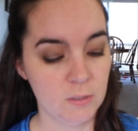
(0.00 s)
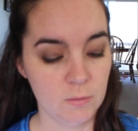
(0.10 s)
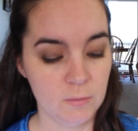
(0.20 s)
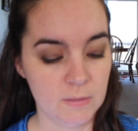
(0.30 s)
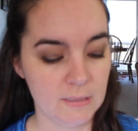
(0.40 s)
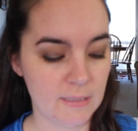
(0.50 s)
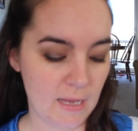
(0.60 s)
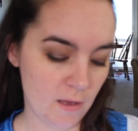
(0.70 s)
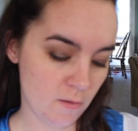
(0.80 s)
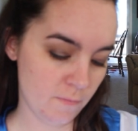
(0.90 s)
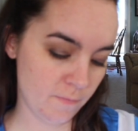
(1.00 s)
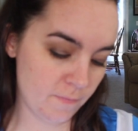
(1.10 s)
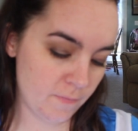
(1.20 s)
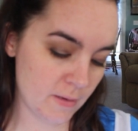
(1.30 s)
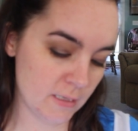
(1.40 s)
to use this
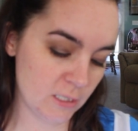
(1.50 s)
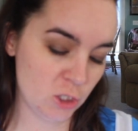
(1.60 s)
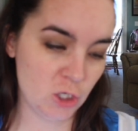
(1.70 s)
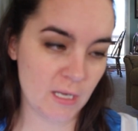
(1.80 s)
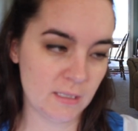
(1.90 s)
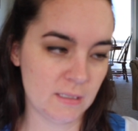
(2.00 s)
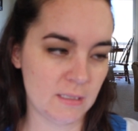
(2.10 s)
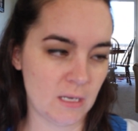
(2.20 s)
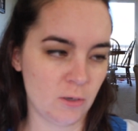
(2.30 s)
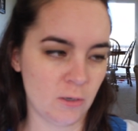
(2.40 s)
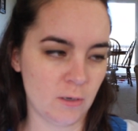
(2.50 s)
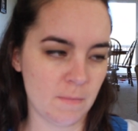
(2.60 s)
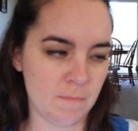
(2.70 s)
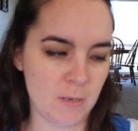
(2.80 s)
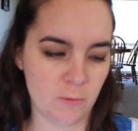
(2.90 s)
e.l.f. Jet Setter
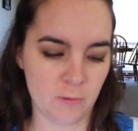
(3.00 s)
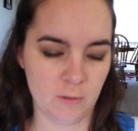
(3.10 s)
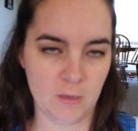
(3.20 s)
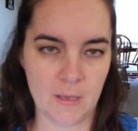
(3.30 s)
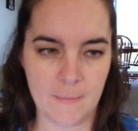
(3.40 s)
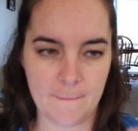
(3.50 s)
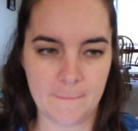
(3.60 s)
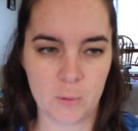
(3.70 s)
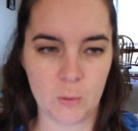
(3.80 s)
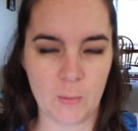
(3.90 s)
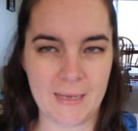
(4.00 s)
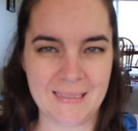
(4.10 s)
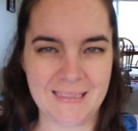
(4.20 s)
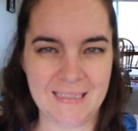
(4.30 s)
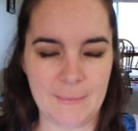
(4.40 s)
Mineral
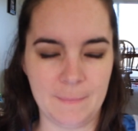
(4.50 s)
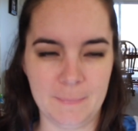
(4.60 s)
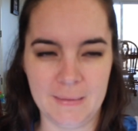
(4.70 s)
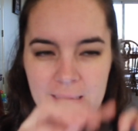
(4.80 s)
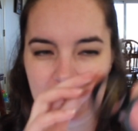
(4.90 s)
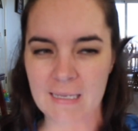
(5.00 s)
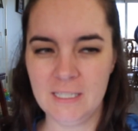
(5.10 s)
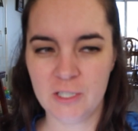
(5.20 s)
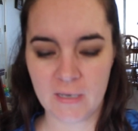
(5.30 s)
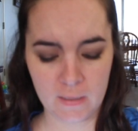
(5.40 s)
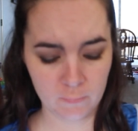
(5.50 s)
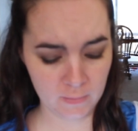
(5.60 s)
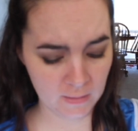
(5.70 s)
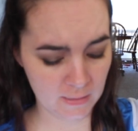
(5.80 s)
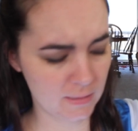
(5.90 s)
Pressed Blush. I
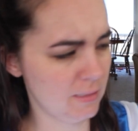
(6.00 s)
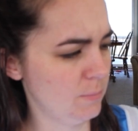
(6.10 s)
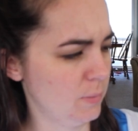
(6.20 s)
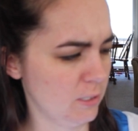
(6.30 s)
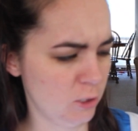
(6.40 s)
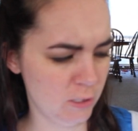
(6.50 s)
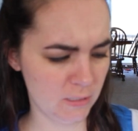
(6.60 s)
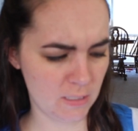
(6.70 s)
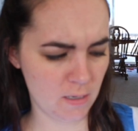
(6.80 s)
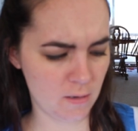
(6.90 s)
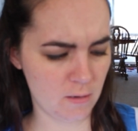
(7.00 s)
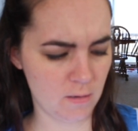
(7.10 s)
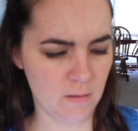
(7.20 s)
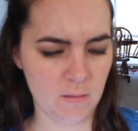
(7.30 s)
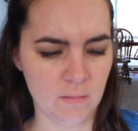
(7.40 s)
really like these blushes. They
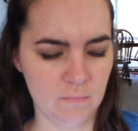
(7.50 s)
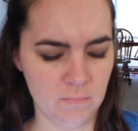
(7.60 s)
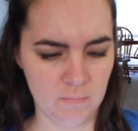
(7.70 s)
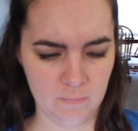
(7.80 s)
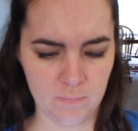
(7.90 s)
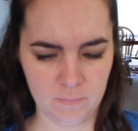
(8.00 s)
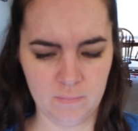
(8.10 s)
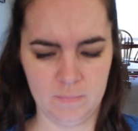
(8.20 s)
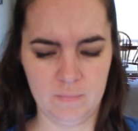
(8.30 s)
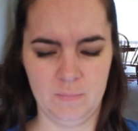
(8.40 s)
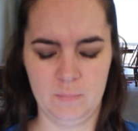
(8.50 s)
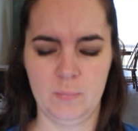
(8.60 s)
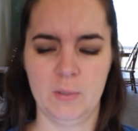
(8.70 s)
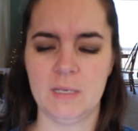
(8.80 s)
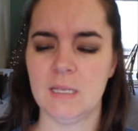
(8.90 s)
are
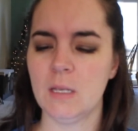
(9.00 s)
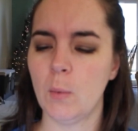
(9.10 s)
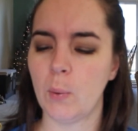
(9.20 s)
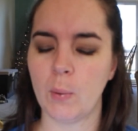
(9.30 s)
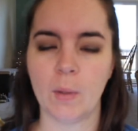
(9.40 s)
pretty,